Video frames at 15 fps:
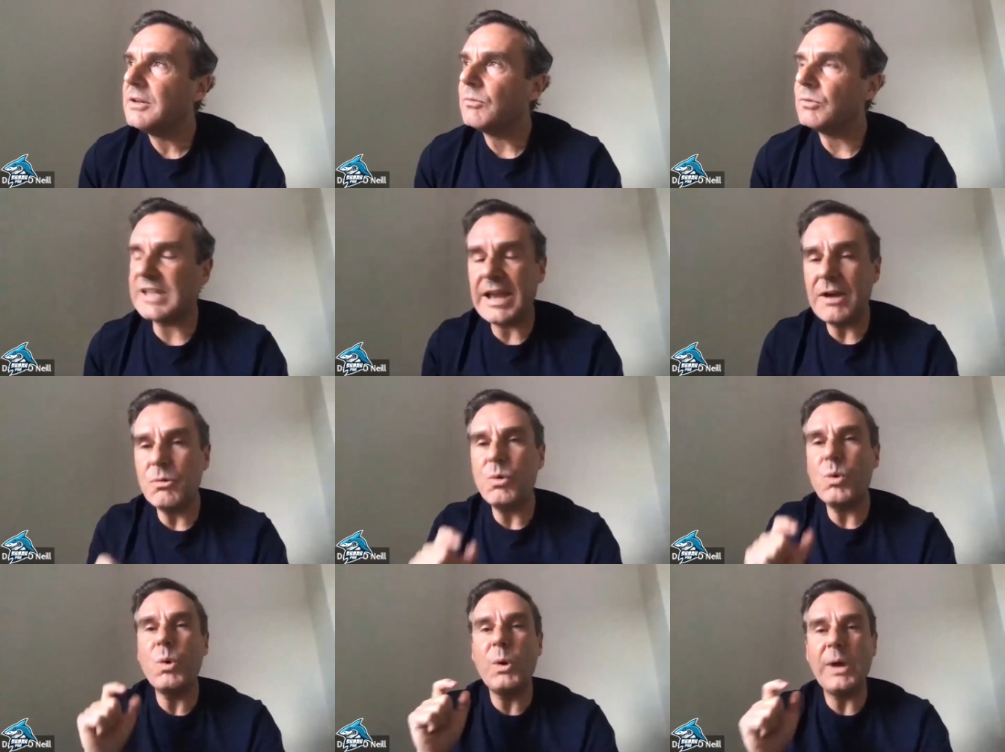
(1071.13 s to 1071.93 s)
was how
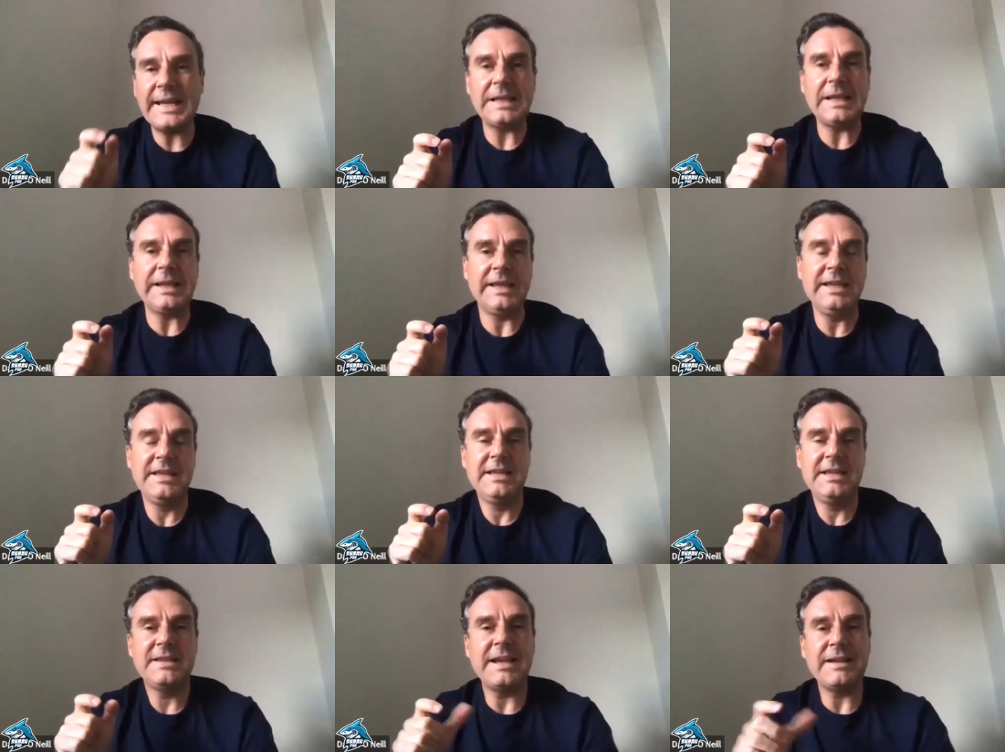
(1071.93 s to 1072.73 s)
quickly
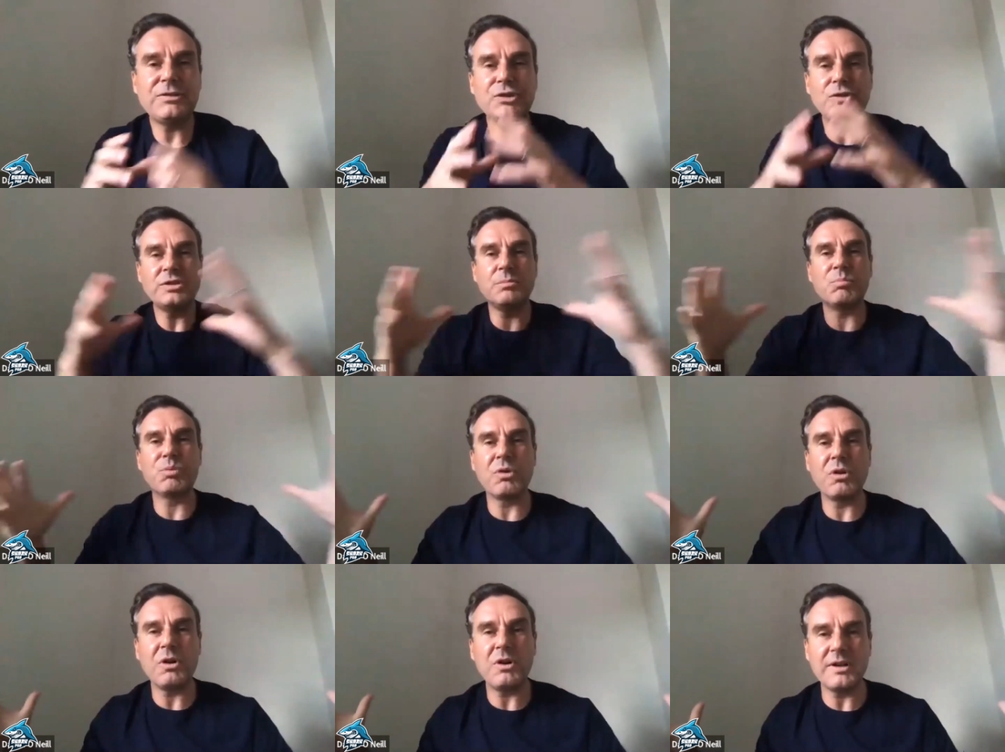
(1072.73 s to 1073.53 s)
they have such a
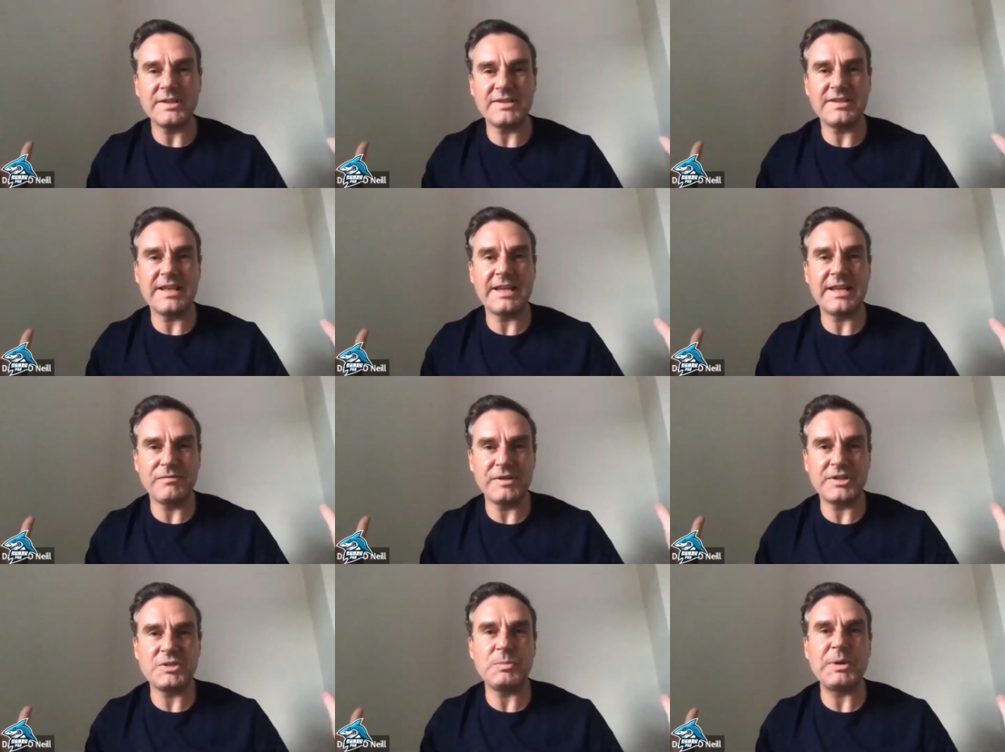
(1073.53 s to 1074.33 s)
broad set of
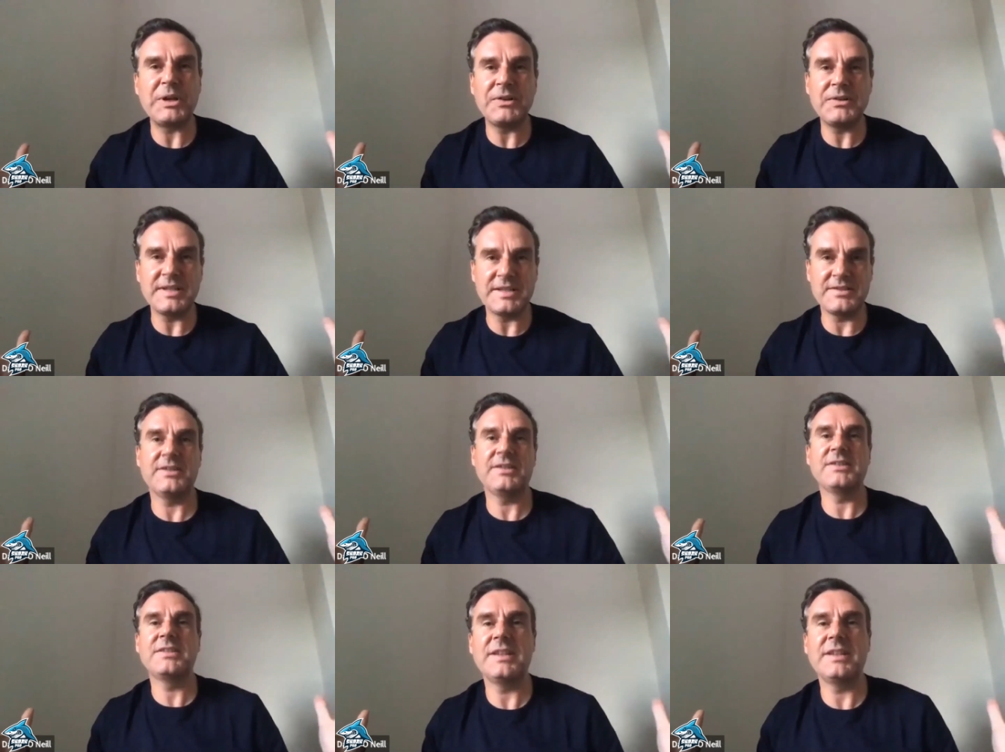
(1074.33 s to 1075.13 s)

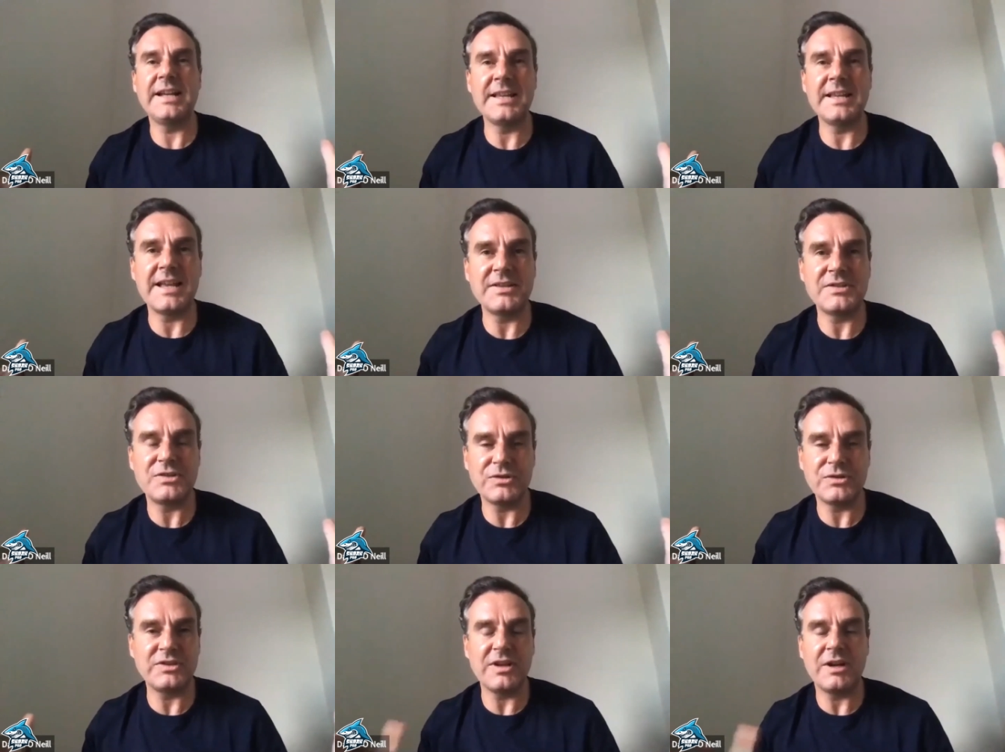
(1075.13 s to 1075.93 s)
experiences and and
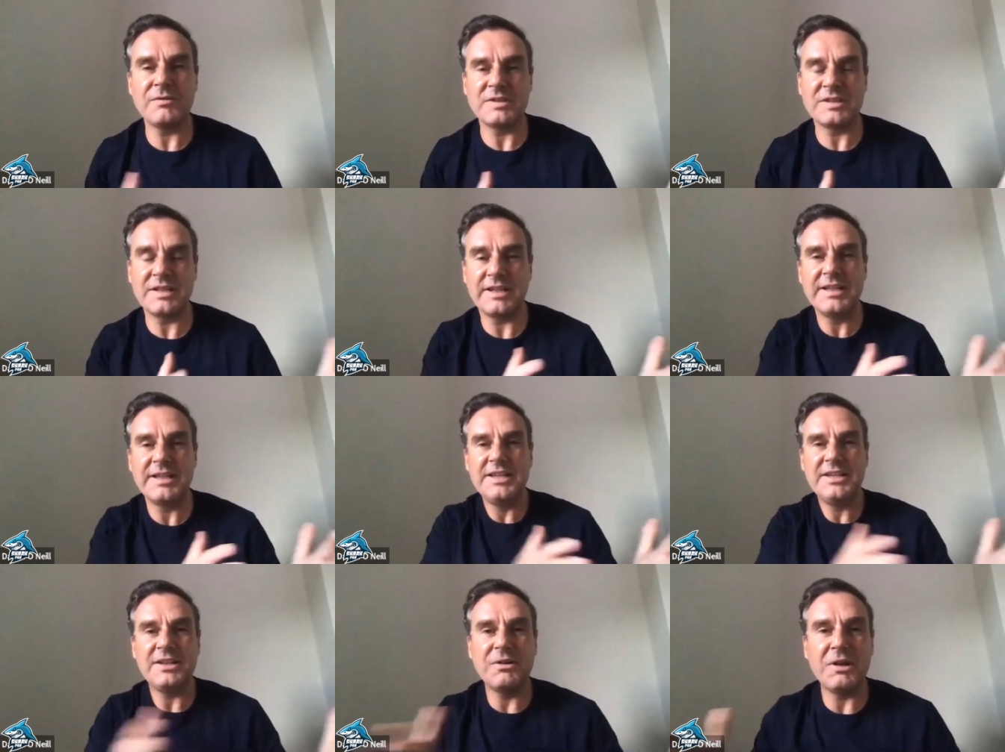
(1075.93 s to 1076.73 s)
such obviously
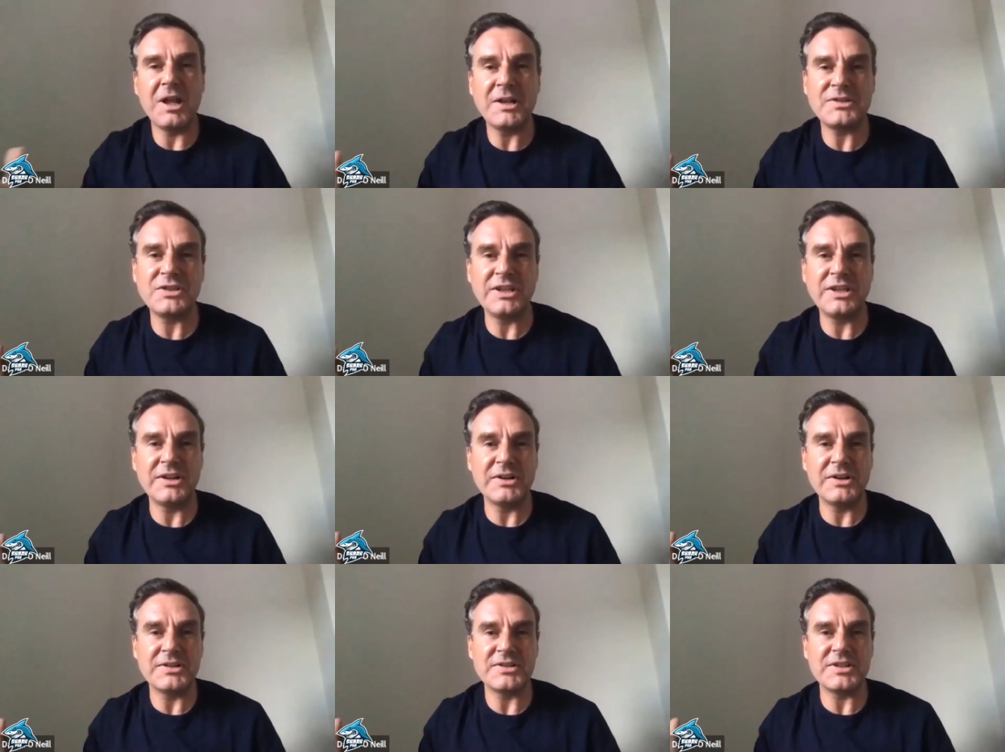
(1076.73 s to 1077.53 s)
you know lots of
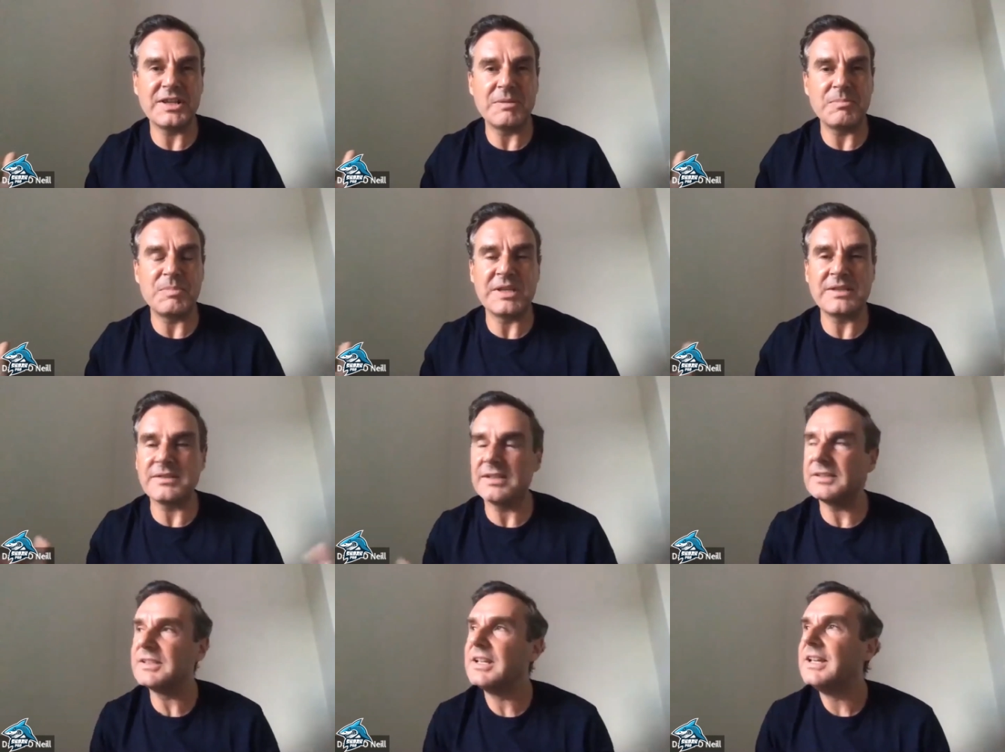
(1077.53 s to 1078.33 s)
years in
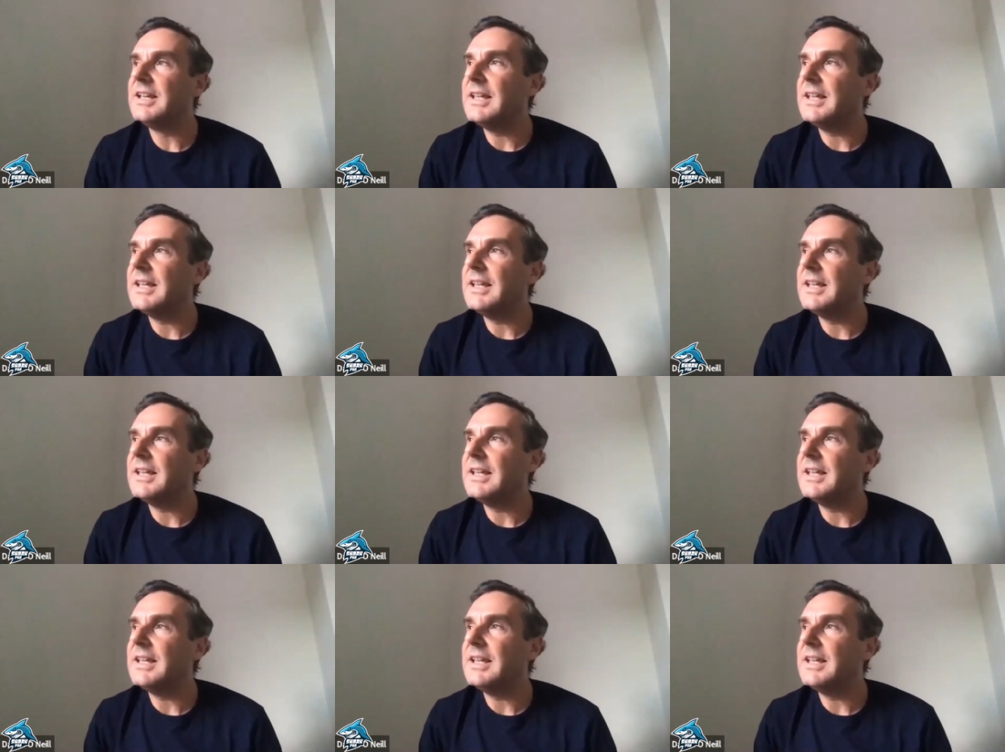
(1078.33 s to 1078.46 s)
business